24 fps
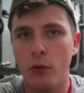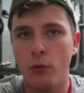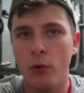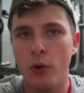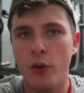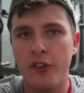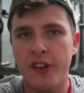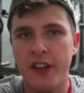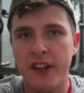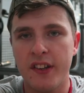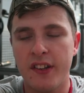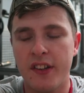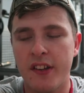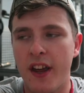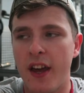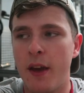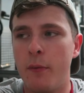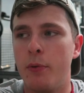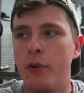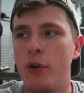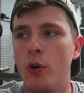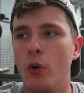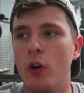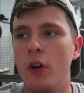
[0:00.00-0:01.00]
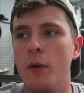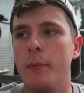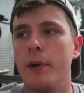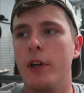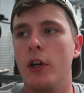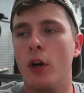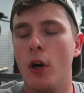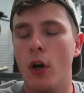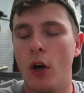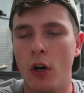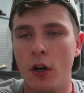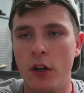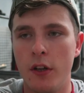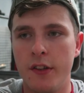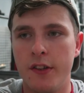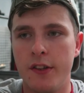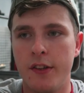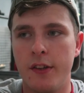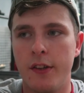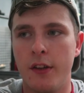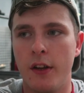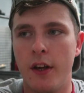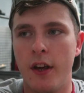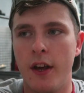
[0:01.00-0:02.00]
the routine today, purely because
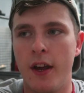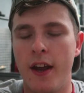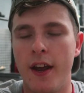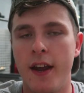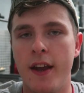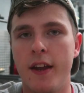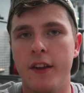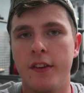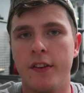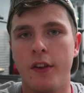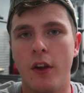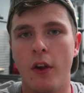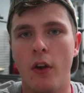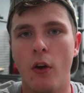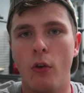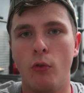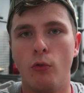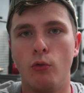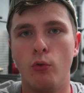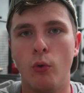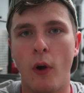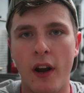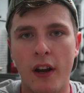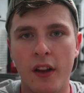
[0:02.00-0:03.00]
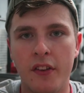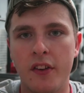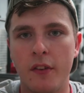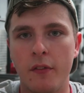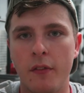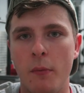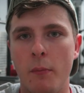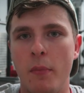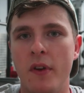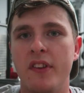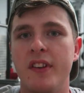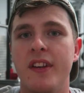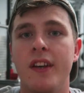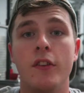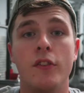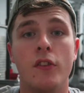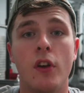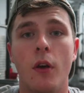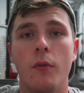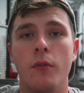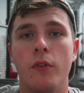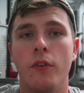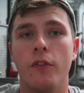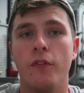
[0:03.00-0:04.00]
it's relatively busy in
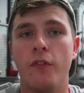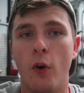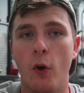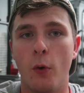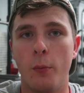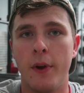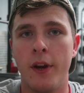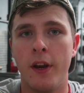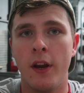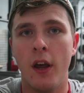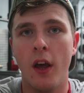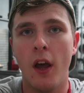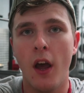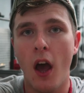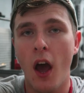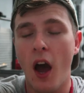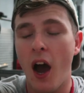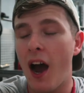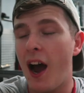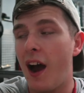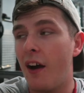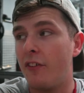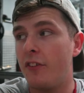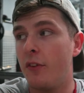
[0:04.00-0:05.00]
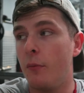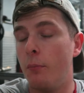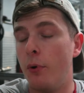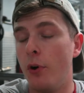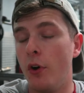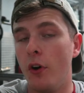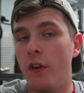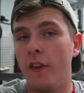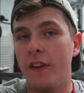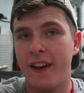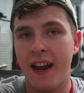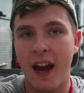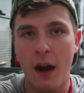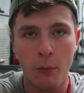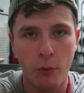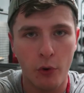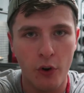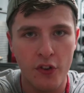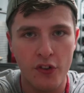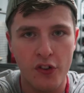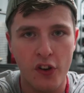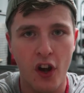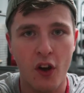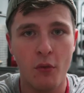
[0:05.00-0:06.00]
terms of filming. I have to put the
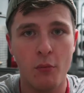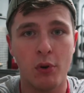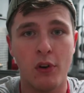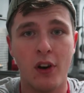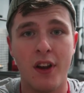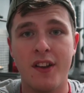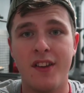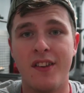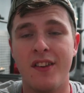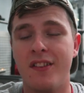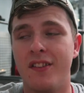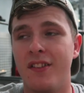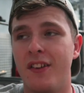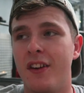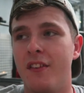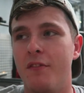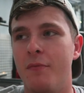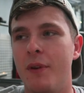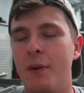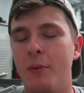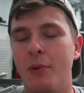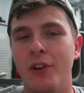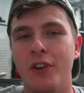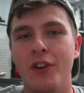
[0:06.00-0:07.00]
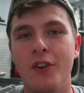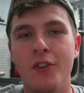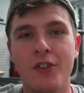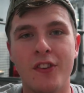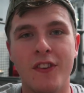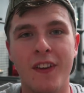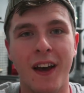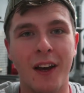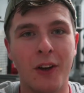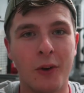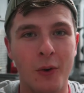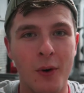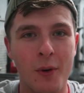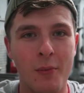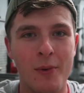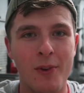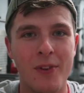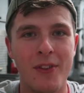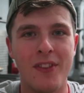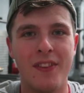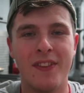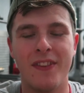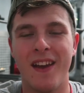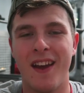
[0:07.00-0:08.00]
camera in certain places, and if people are using that
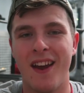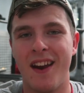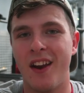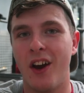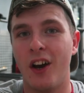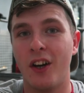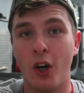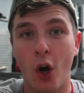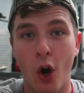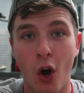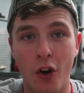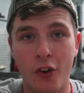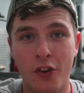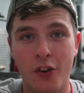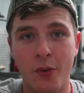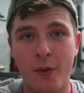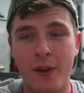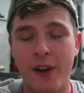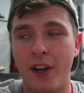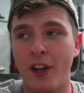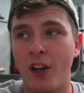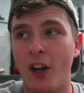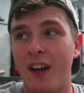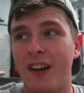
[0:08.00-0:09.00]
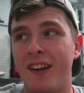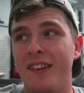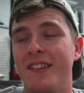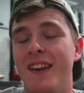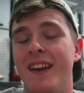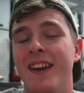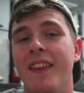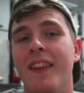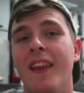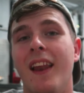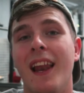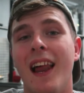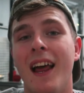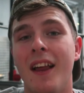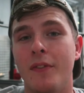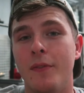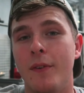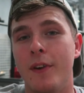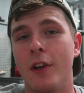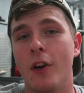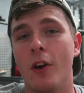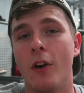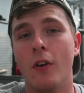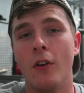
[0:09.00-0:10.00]
equipment, then I can't do it. And like I said in the last
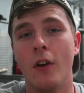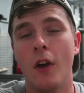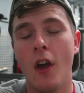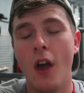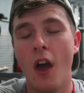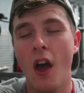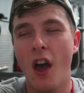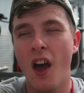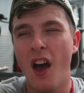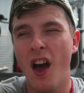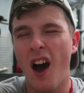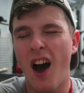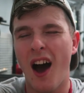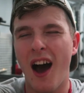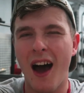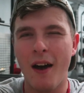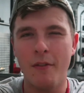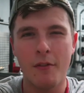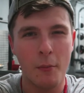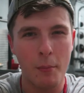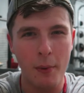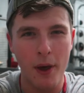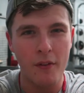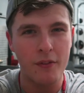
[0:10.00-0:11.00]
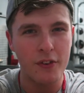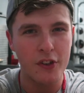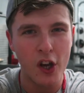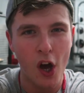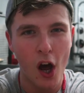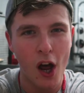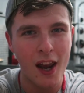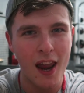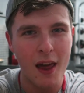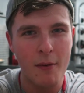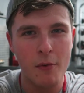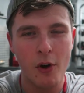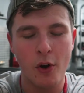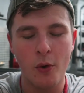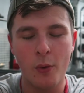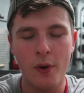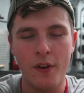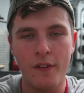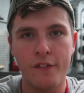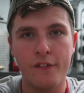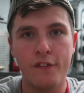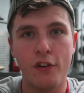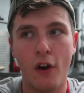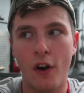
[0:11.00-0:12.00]
video, I have a bit of a dilemma
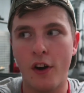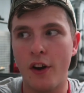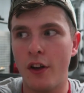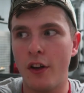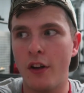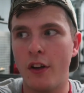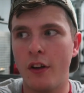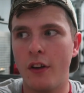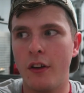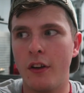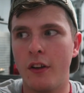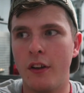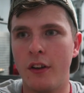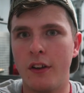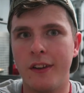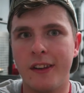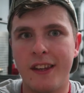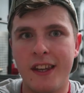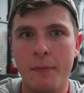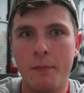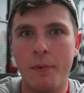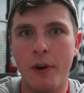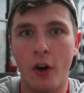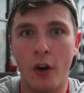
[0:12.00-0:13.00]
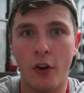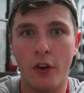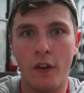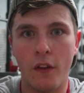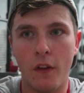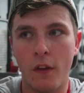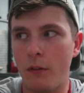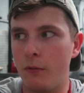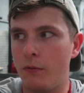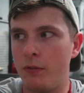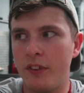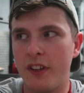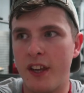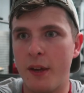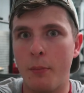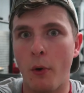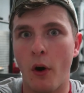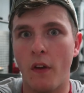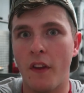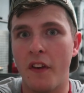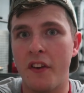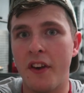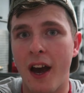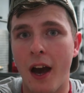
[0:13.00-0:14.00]
with trying to keep it under the keep
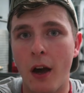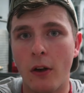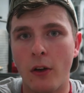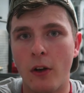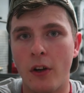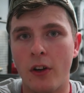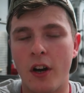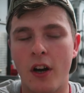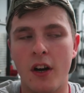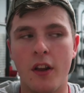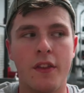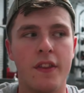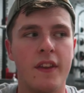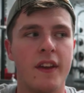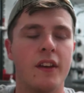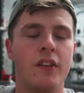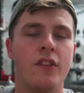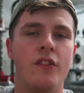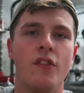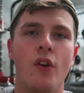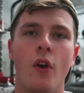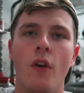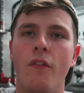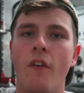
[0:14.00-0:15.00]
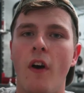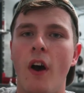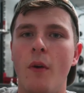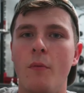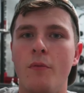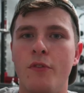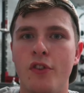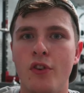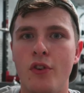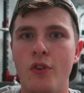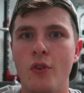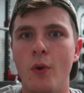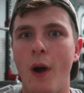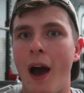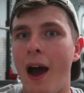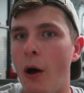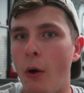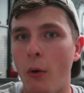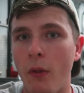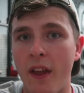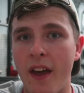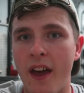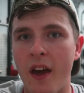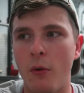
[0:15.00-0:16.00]
it on the download kind of thing. So if I'm too
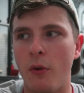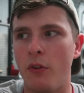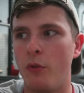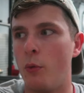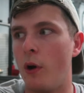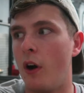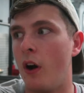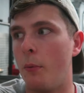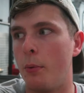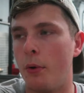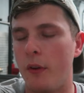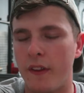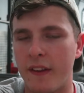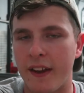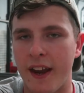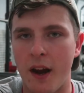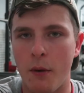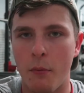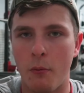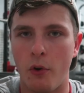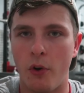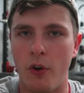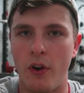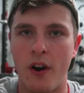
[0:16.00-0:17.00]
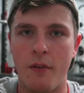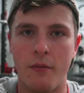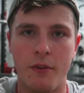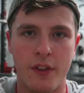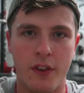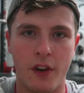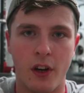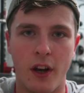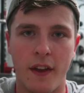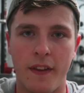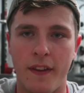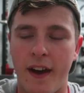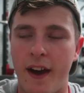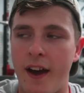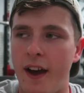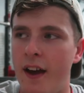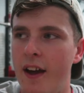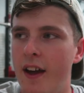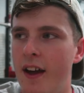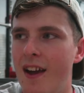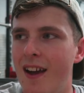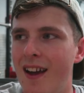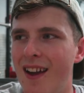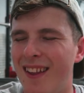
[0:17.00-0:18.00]
out there with where I put the camera and everything like that,
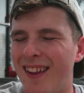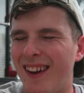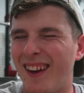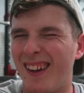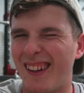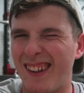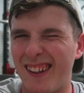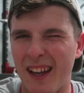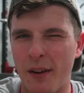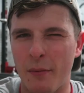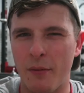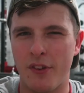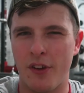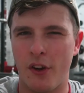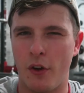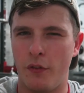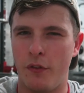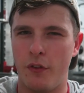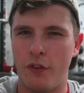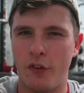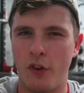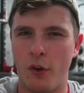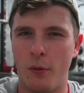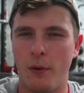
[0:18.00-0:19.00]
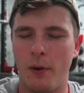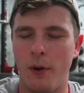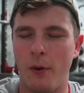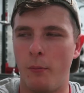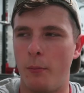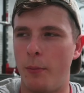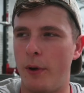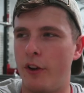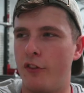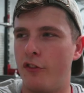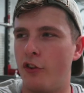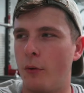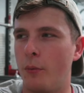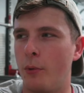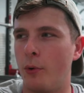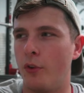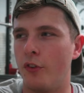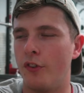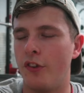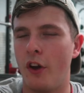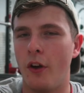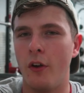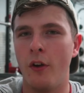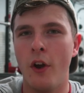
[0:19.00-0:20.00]
then I can get myself into a bit of trouble.
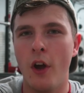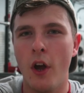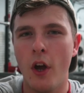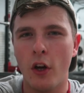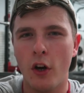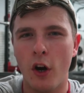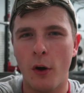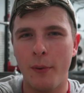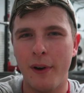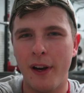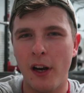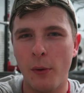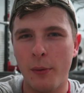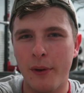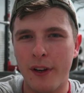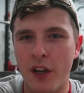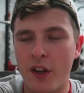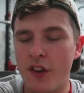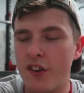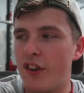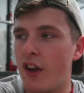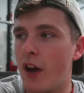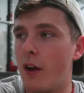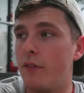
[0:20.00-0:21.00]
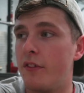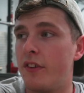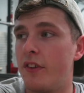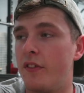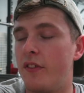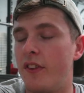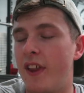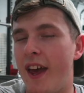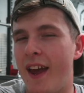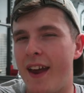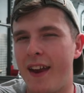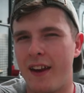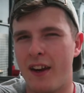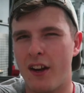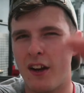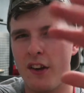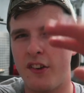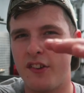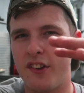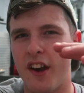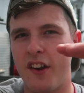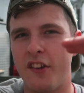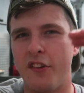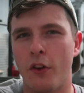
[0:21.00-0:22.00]
So got to be a little bit conservative today,
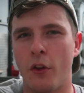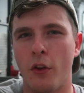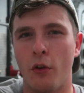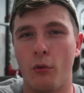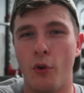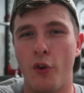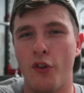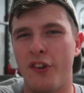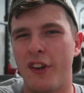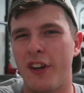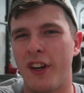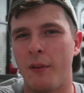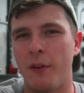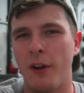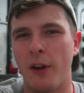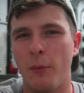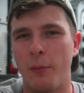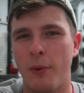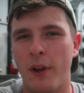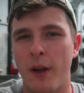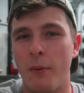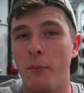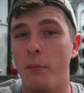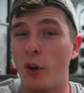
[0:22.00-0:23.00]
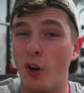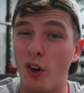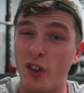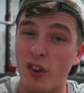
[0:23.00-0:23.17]
changing up the routine a little bit.